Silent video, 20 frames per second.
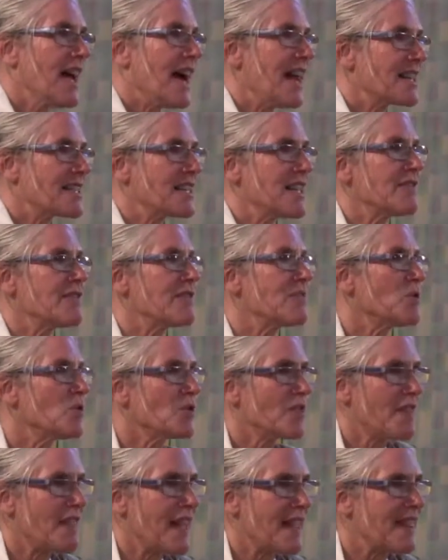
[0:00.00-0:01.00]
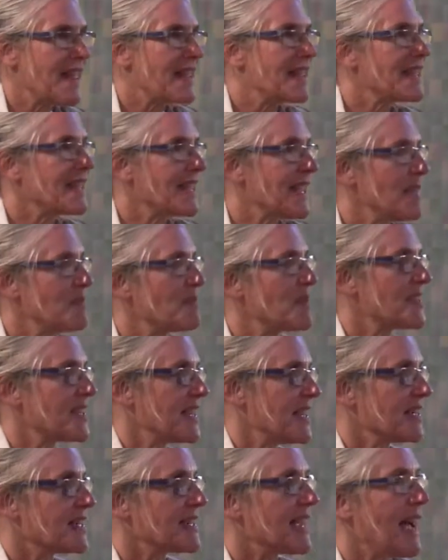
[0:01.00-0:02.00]
And actually, even more than that, they can keep us
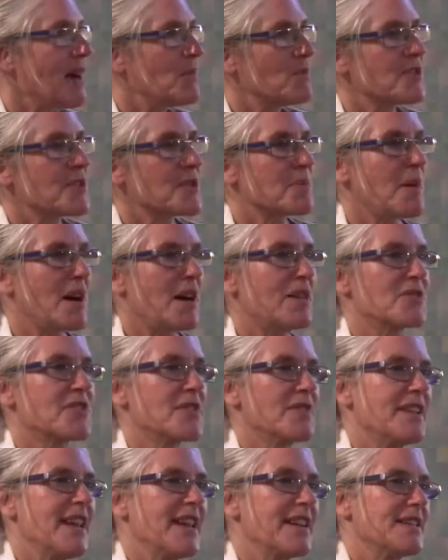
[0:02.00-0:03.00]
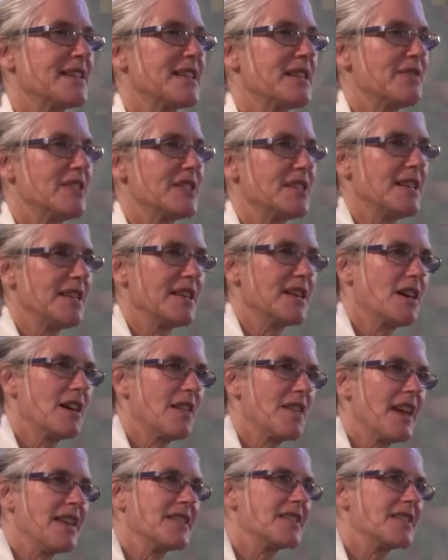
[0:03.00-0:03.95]
in downward spirals of negativity, can't they?